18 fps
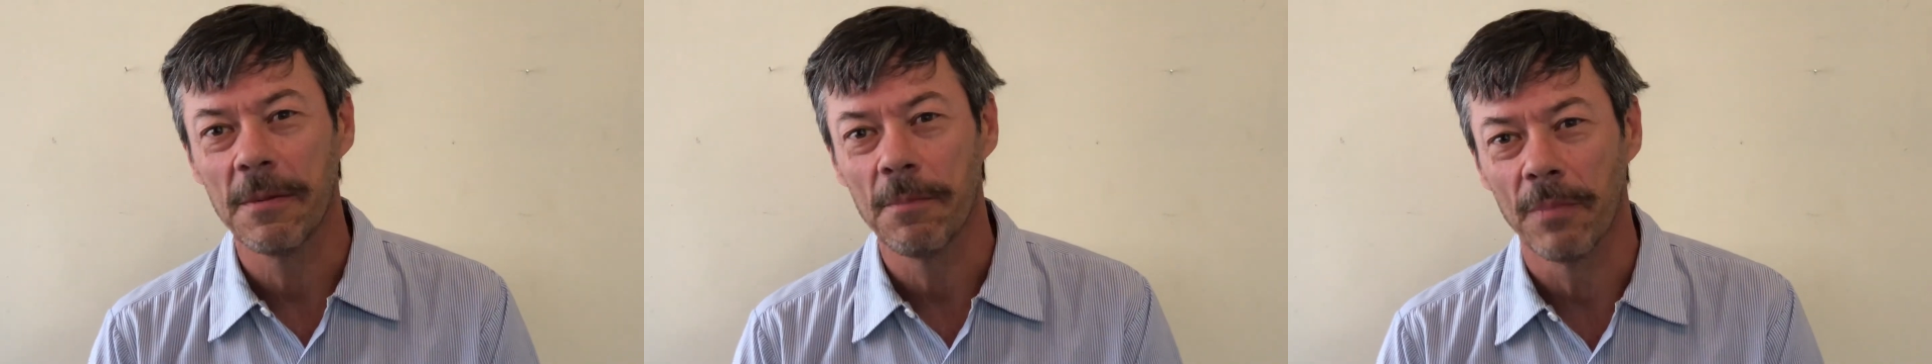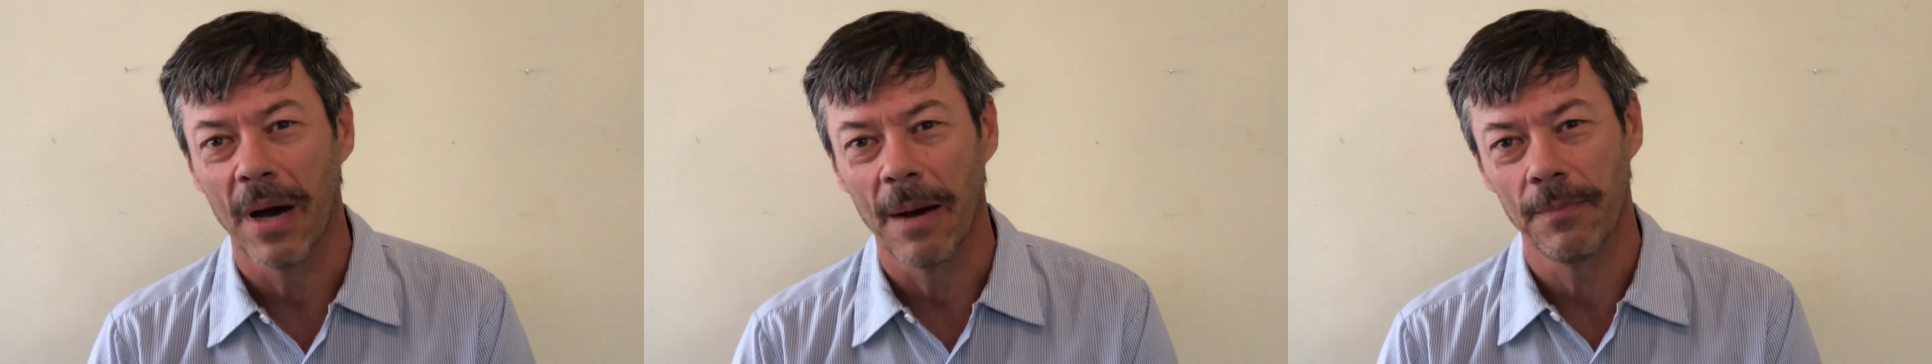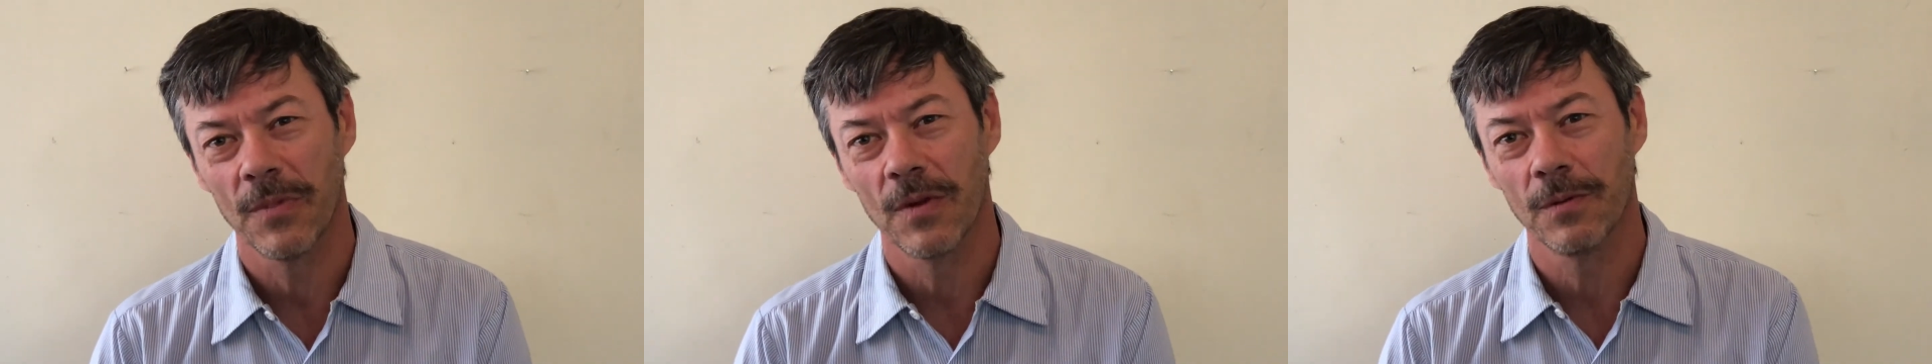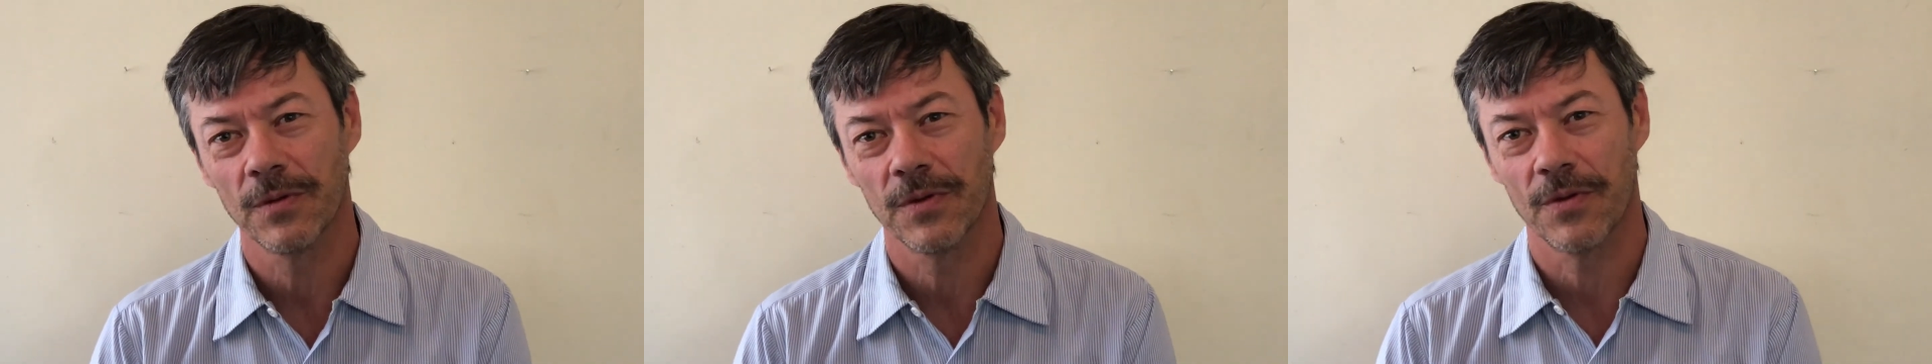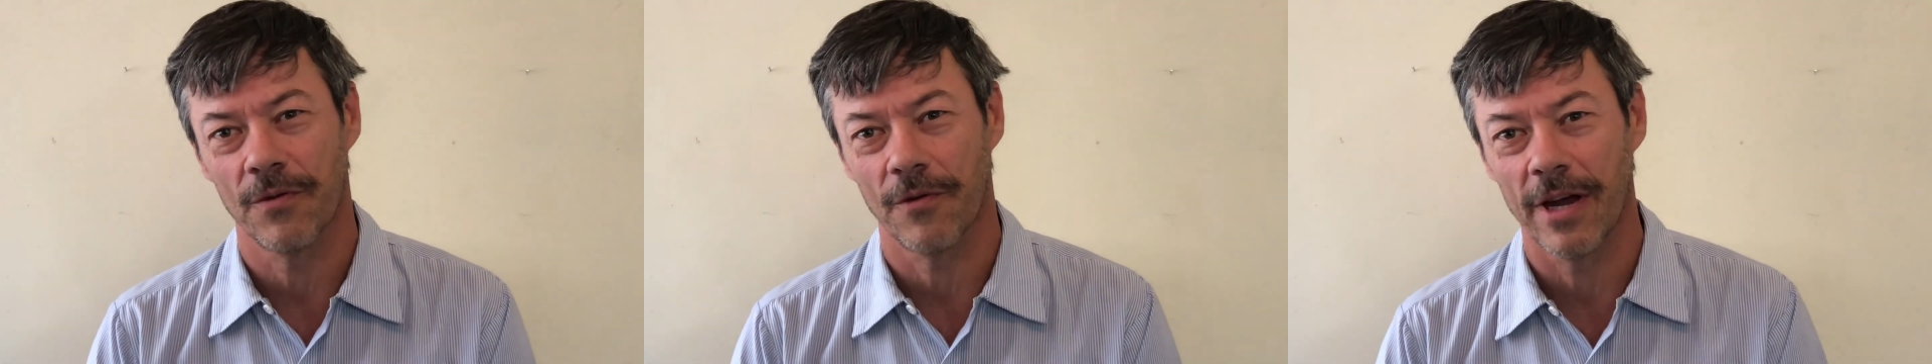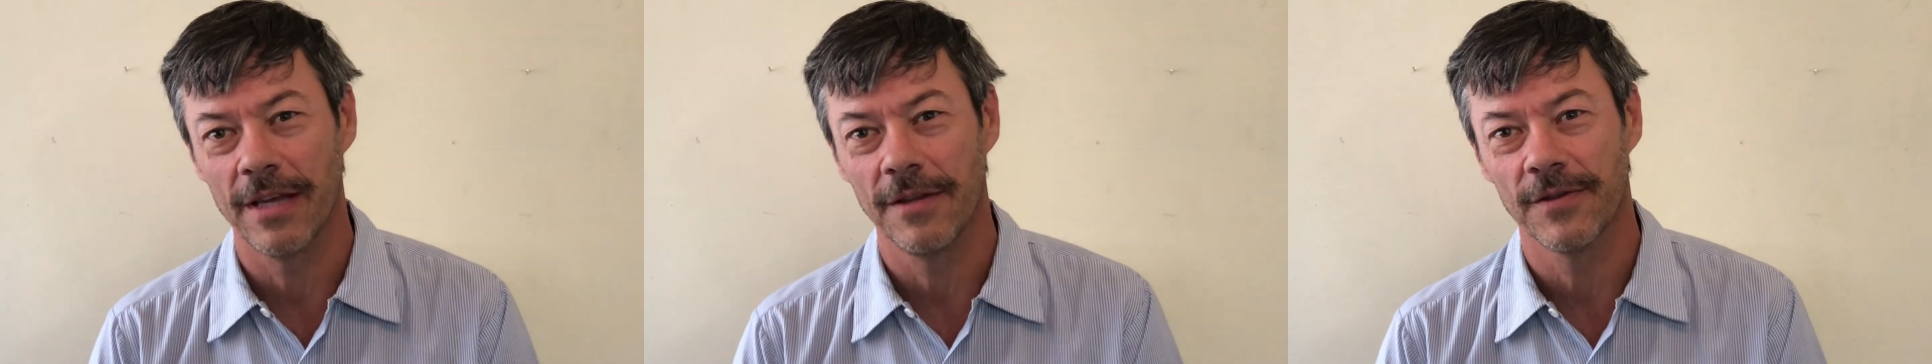keep up
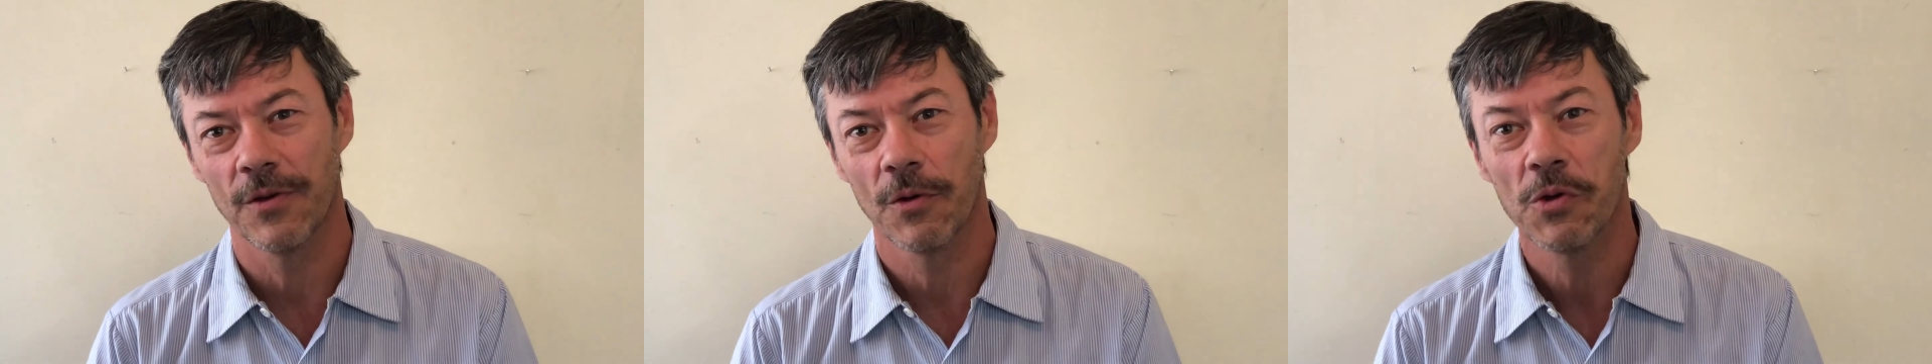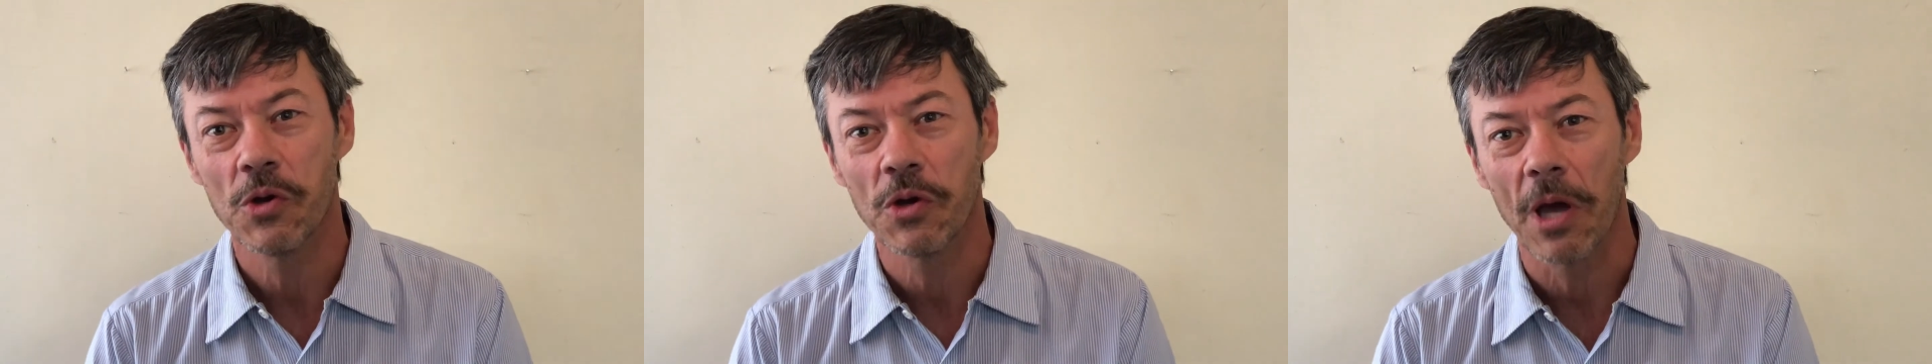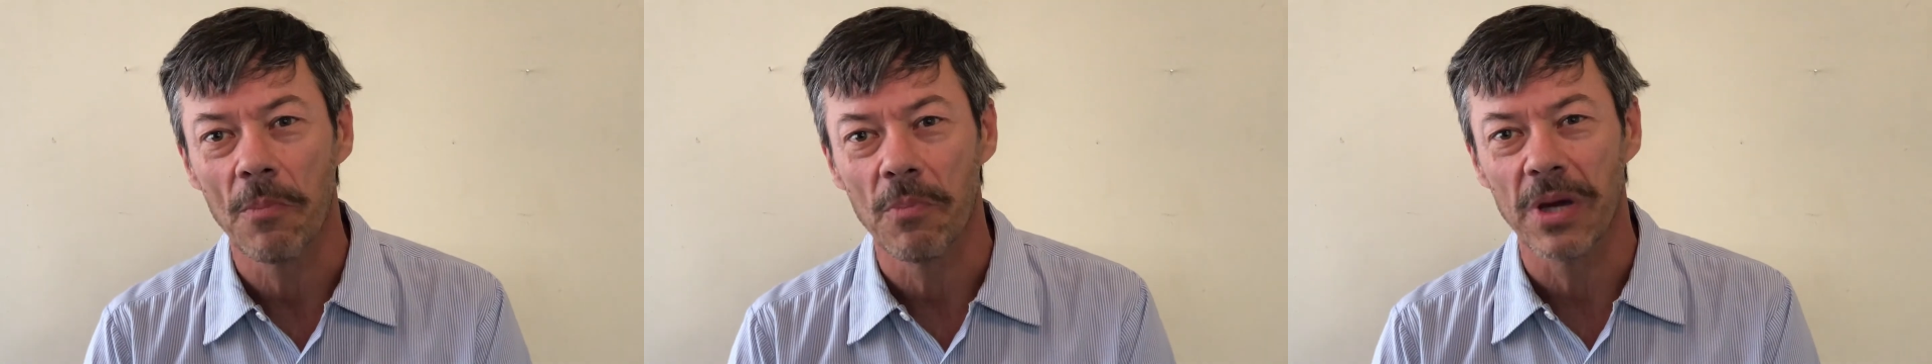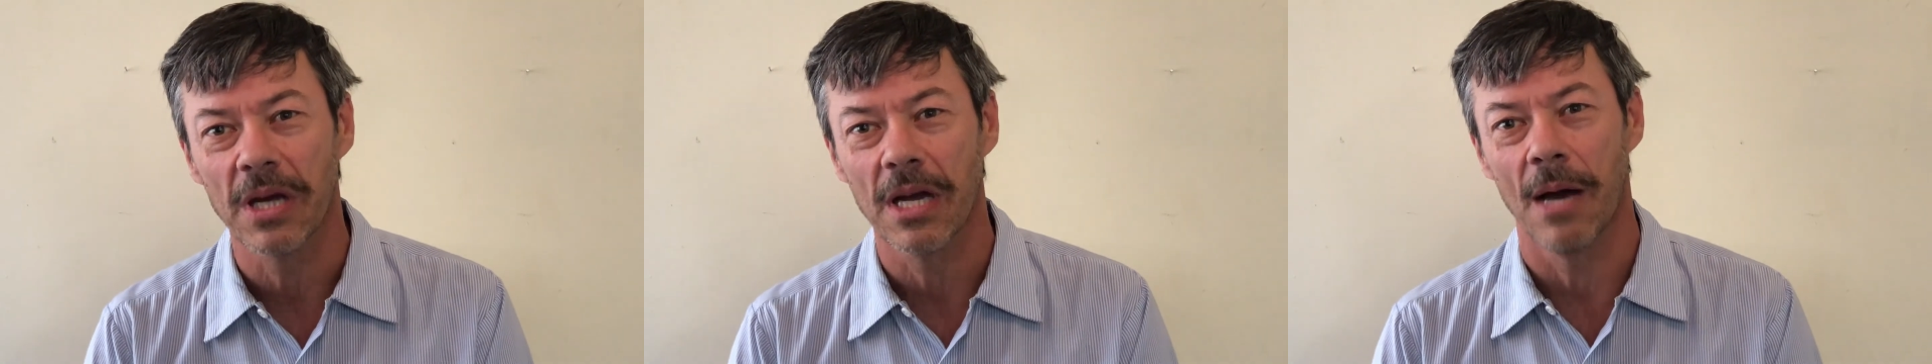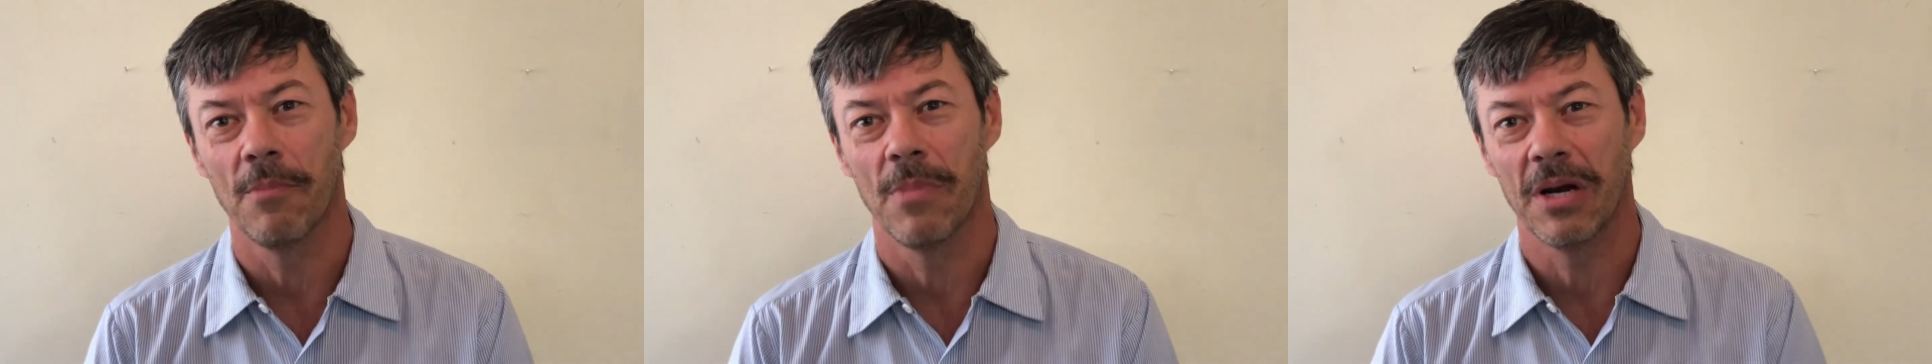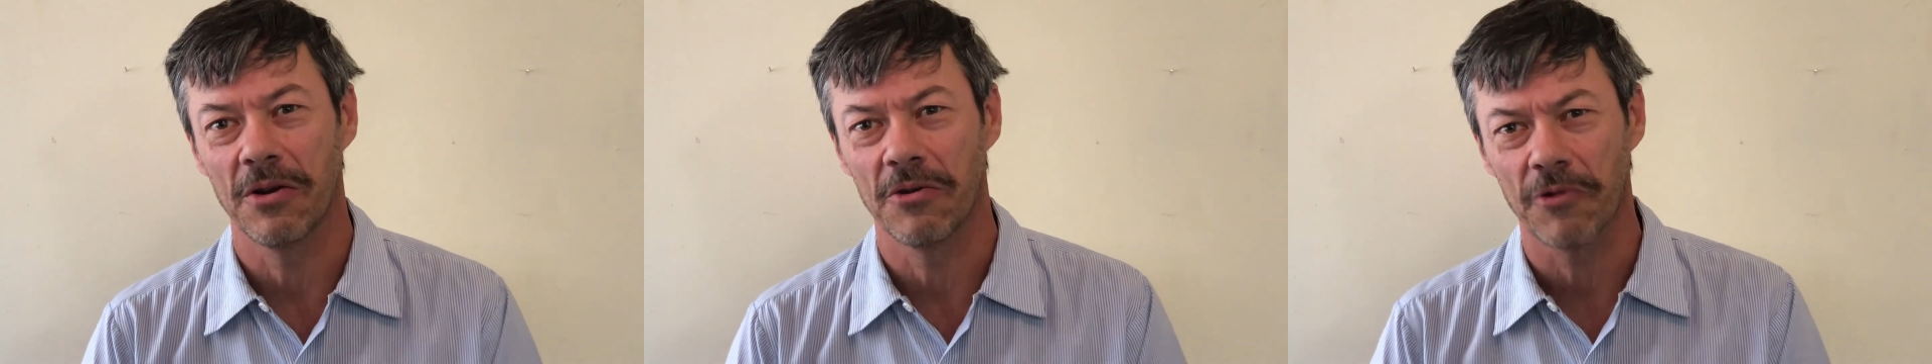those grades so you can
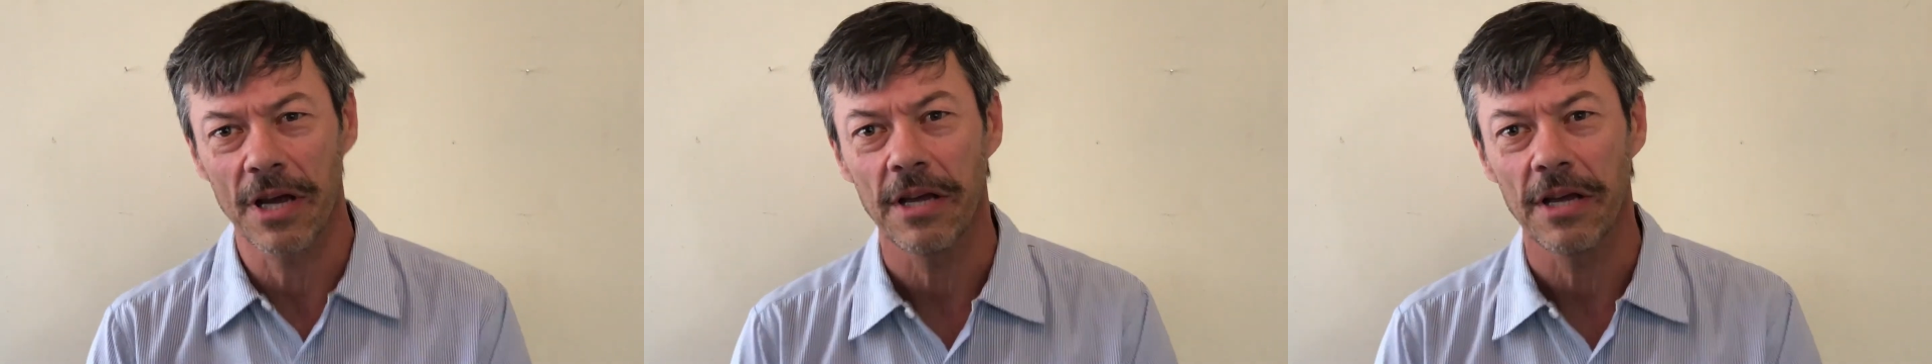become a